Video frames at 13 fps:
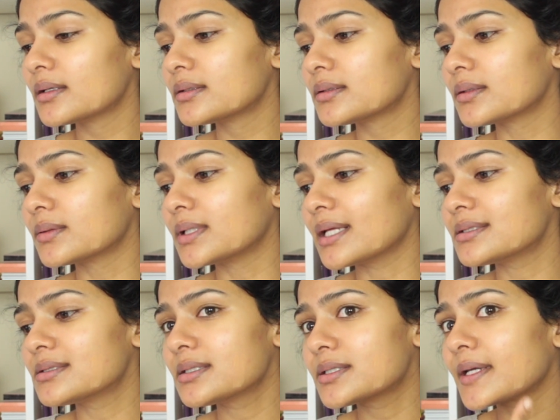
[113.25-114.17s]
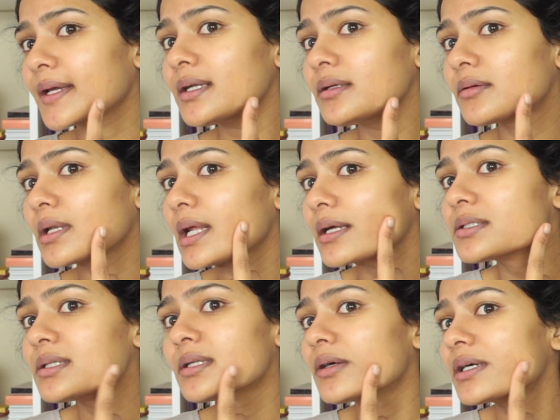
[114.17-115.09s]
So that's the shade. You can
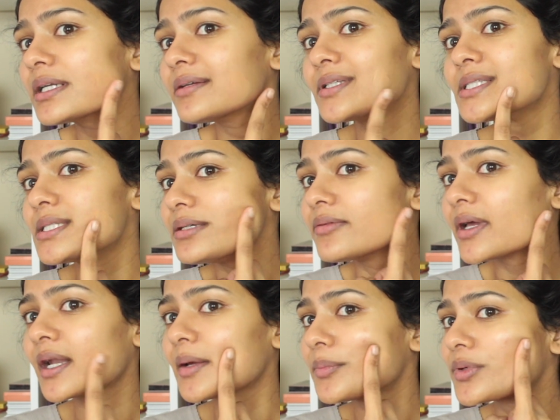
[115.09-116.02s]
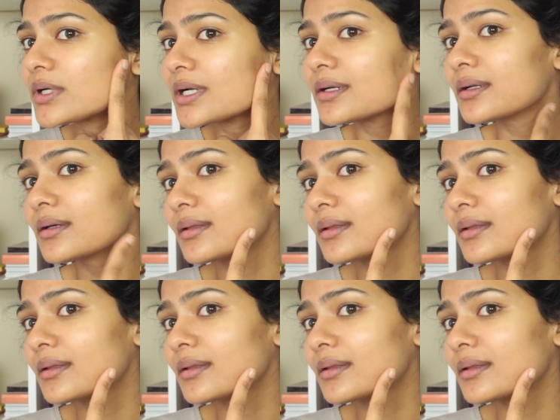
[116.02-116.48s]
actually not even see where I put it.